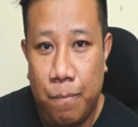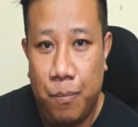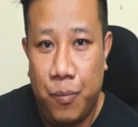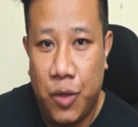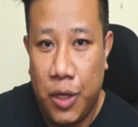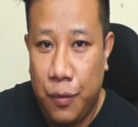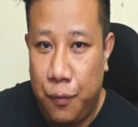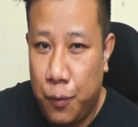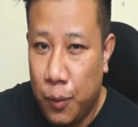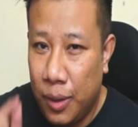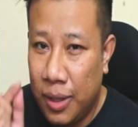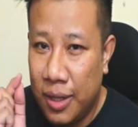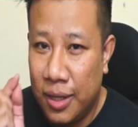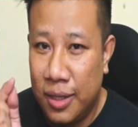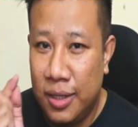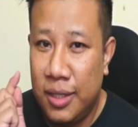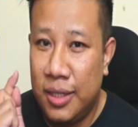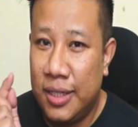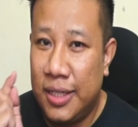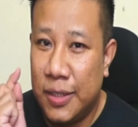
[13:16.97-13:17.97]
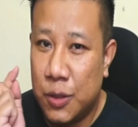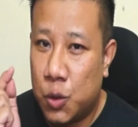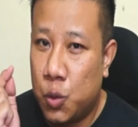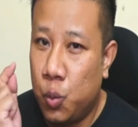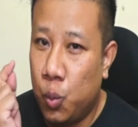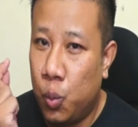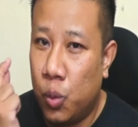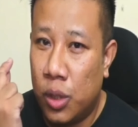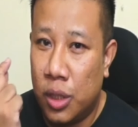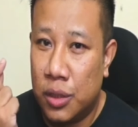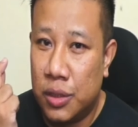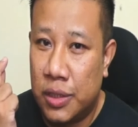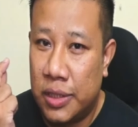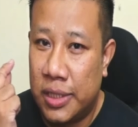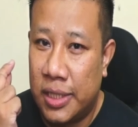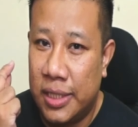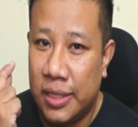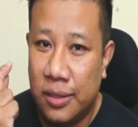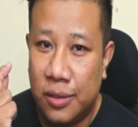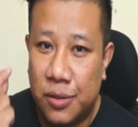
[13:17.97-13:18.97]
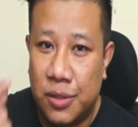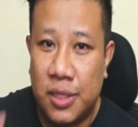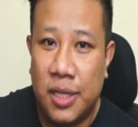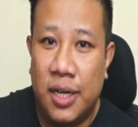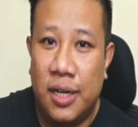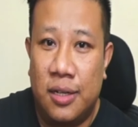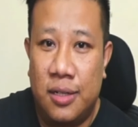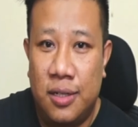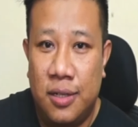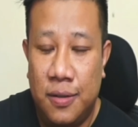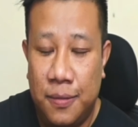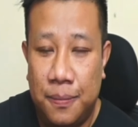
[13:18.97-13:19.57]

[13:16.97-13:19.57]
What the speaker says: If you learn this one skill set,